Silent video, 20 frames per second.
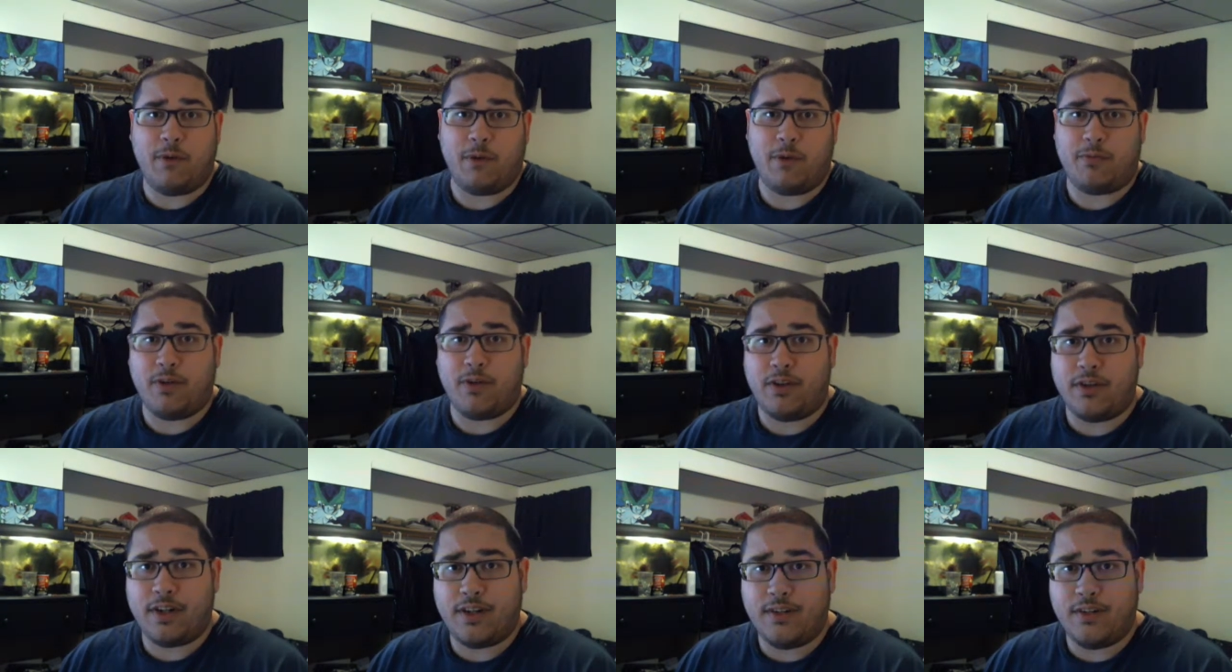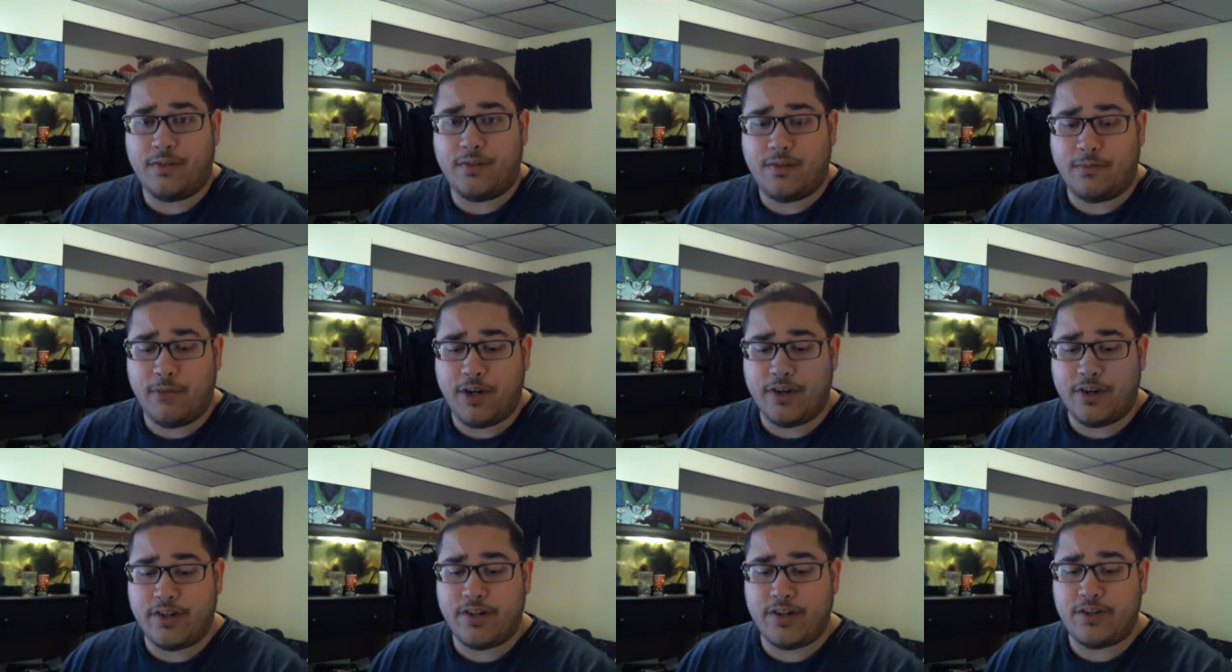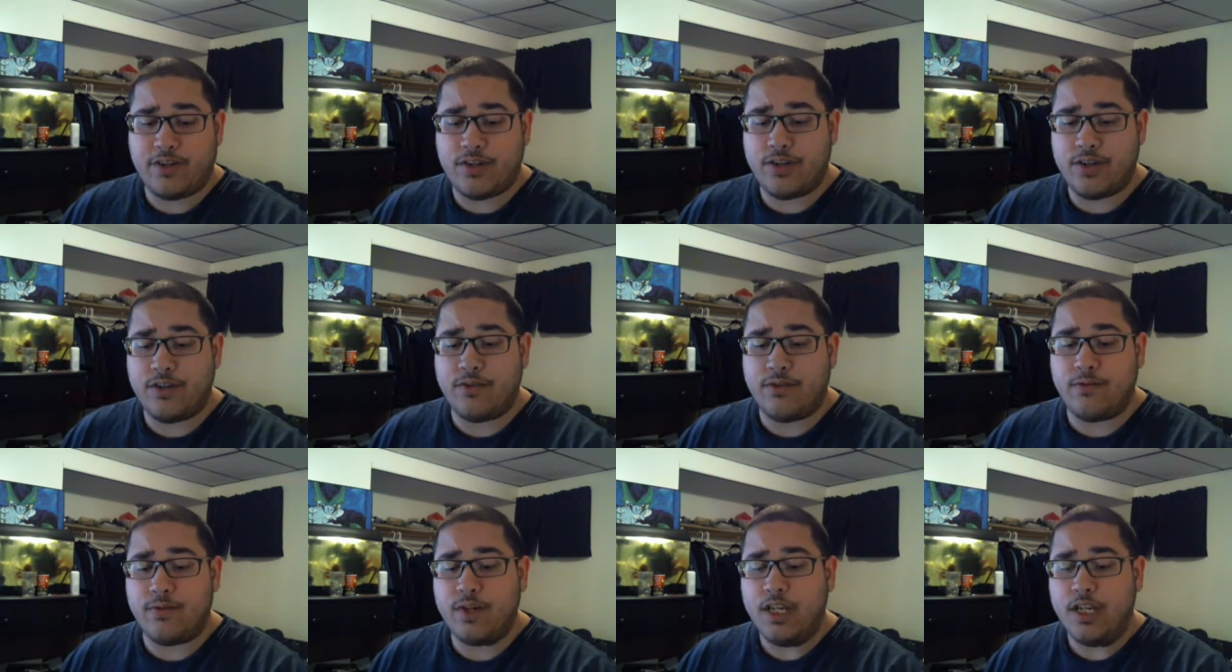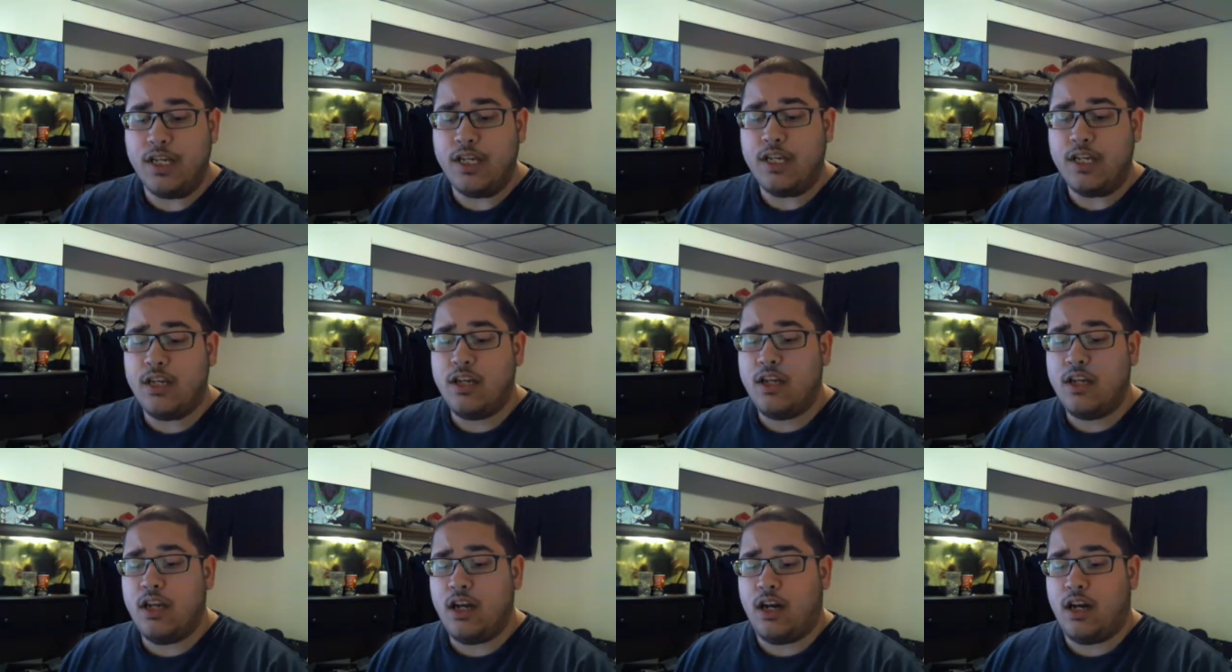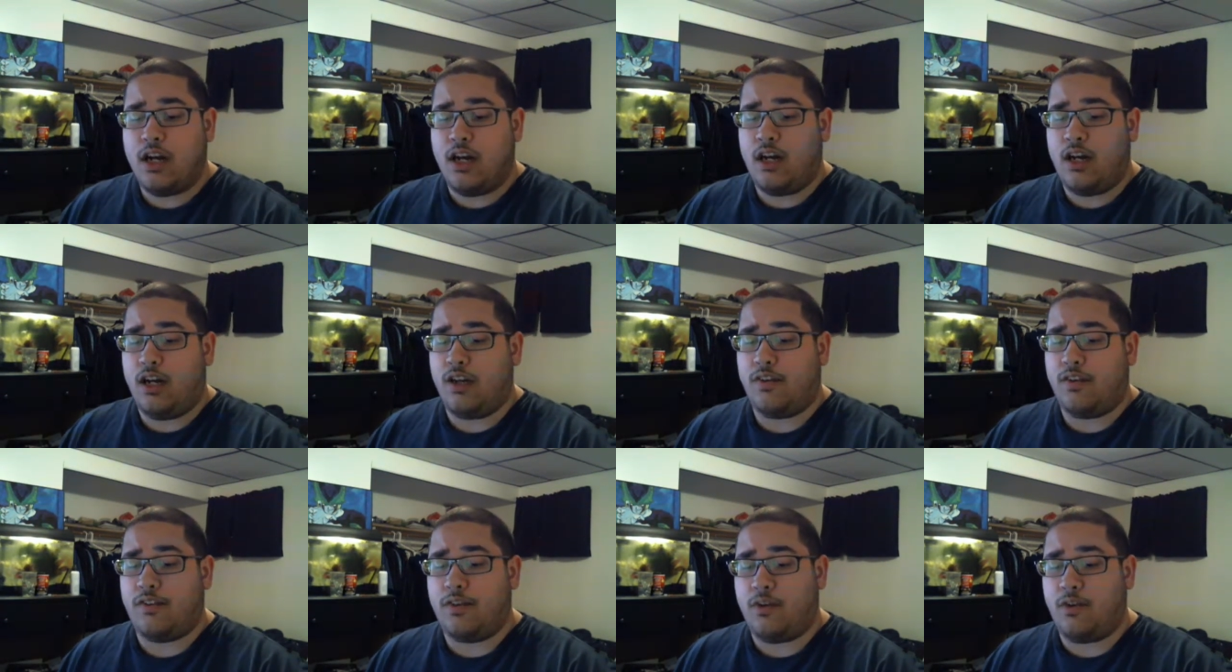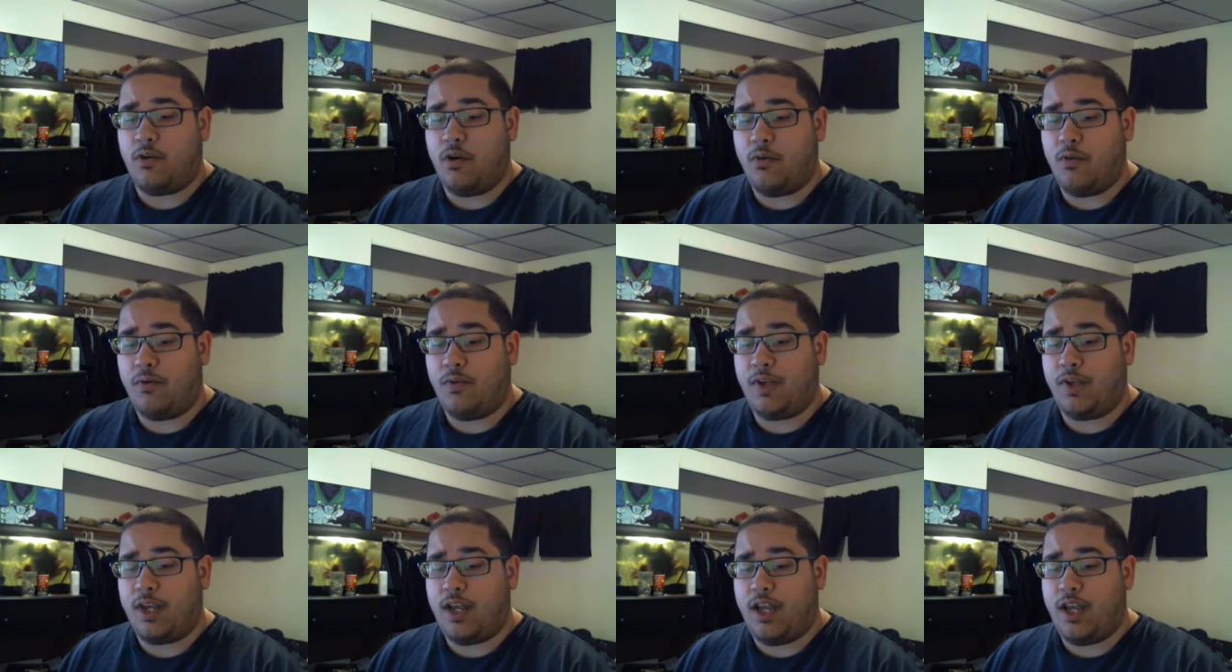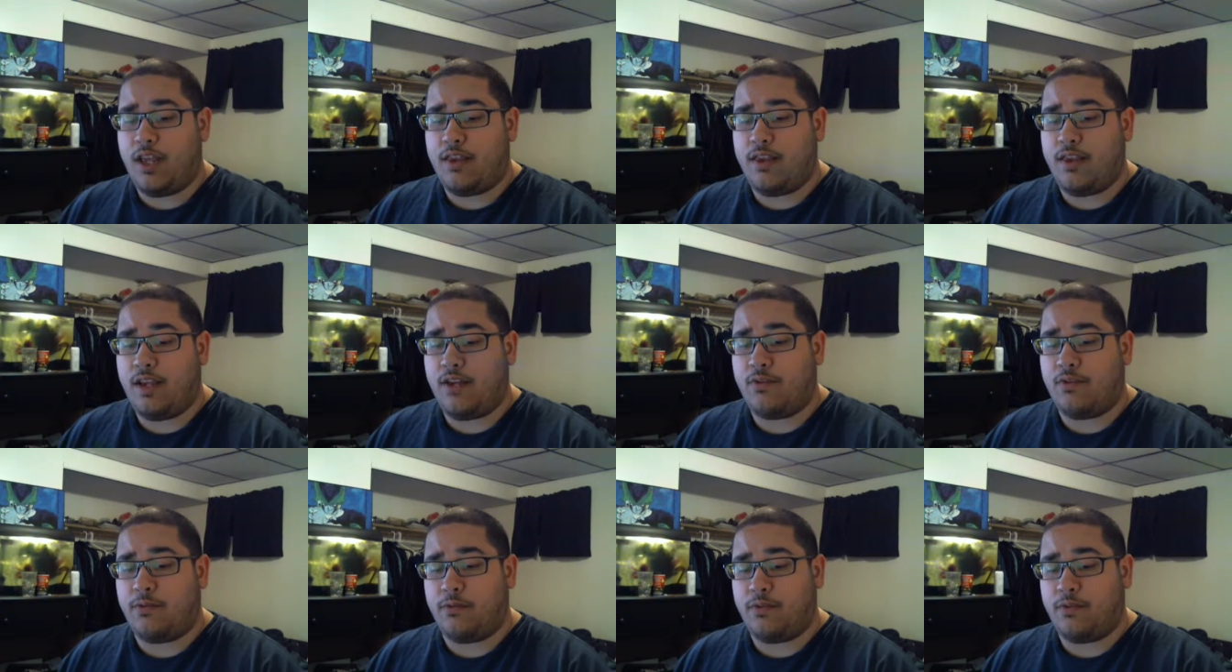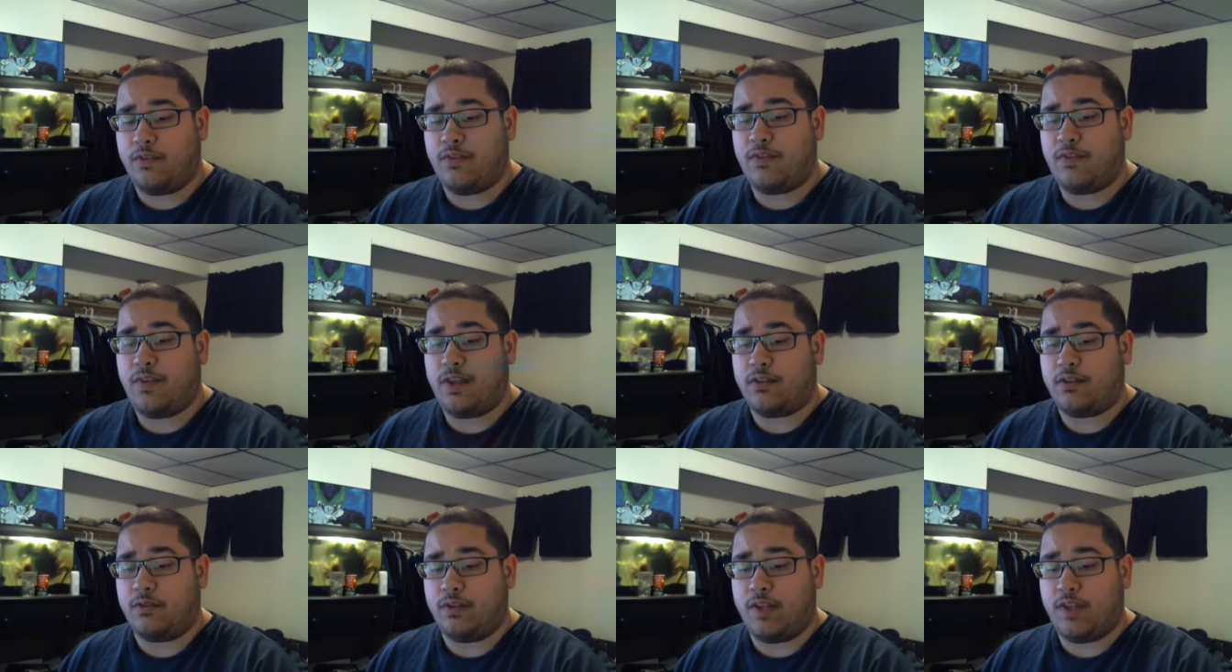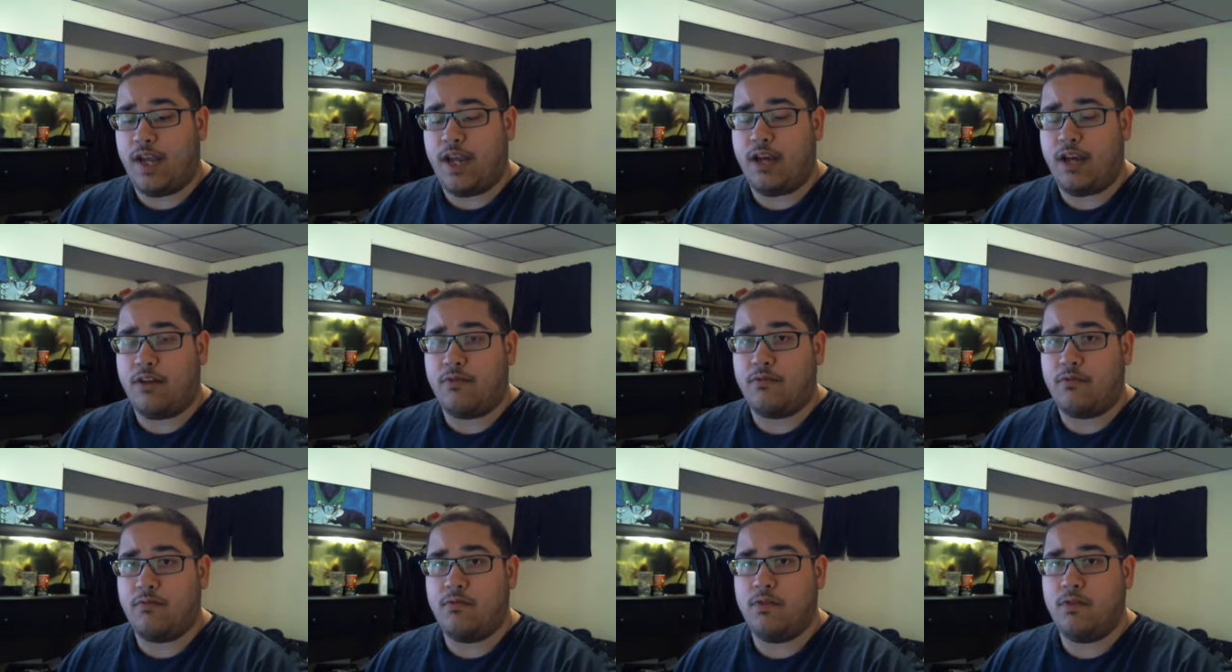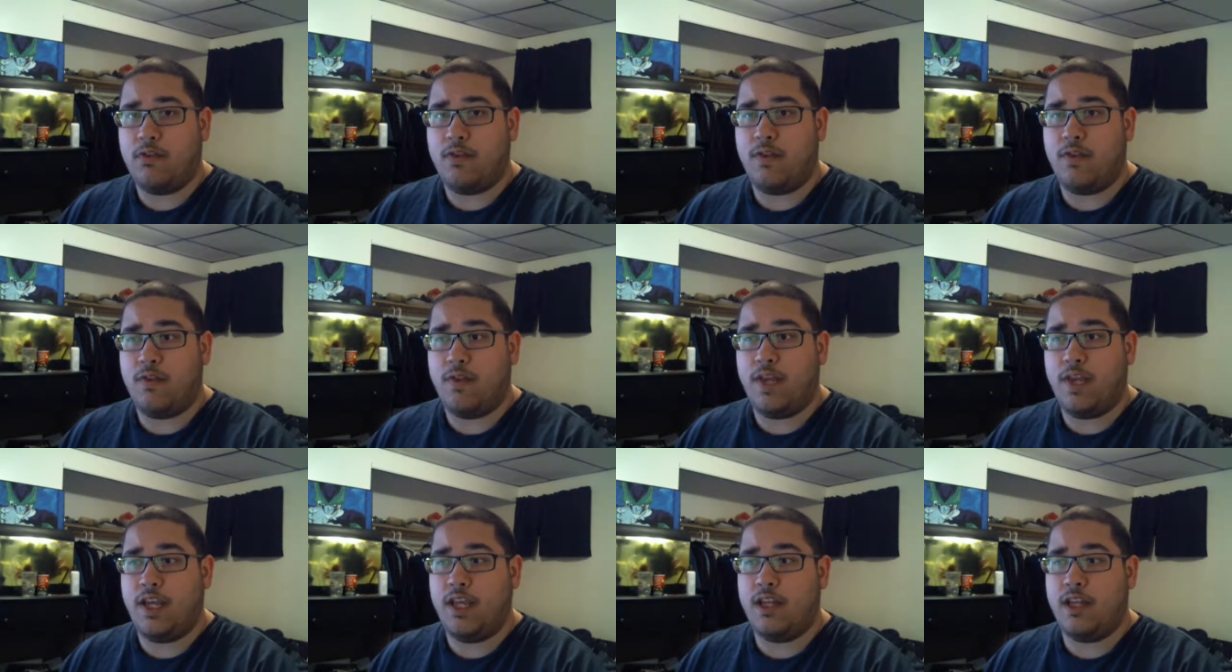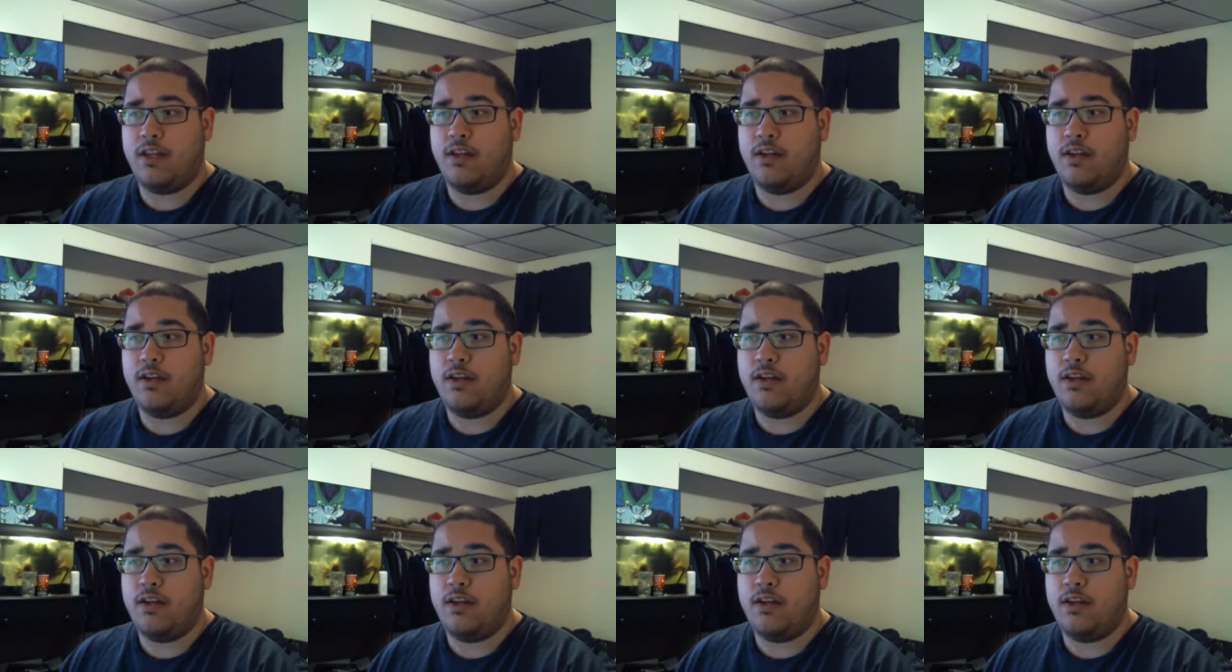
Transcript: my brother gets married in June, uh, so hopefully things will settle down then.